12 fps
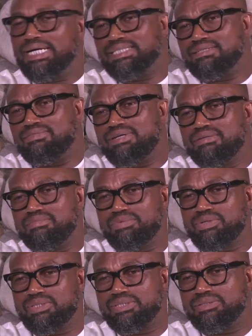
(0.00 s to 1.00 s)
asked a very
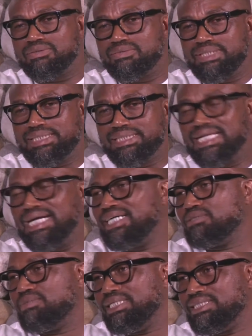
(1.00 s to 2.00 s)
important question. I
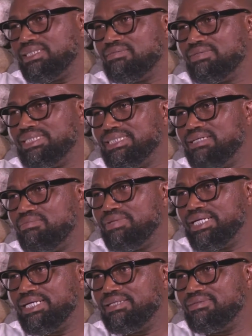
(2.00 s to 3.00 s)
ask myself the same
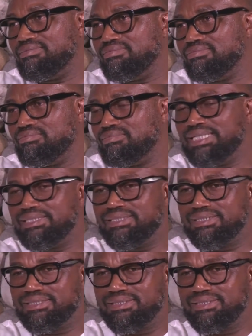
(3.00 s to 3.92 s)
thing, but